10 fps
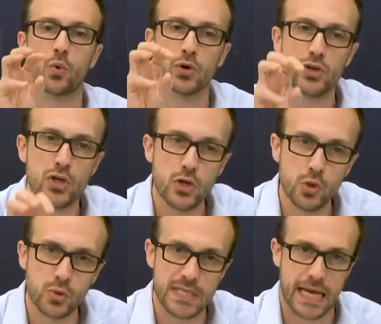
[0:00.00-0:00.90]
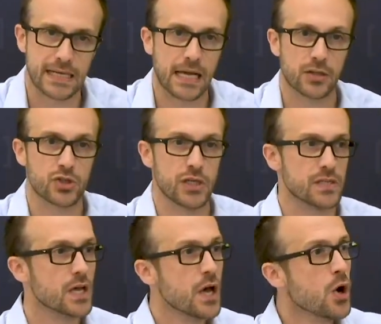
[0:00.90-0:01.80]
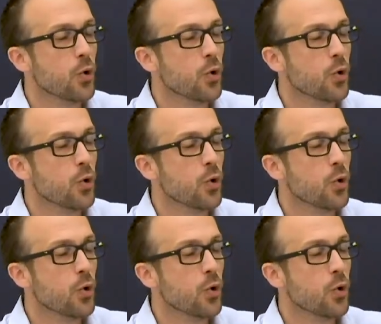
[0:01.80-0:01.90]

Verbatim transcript: or new technologies.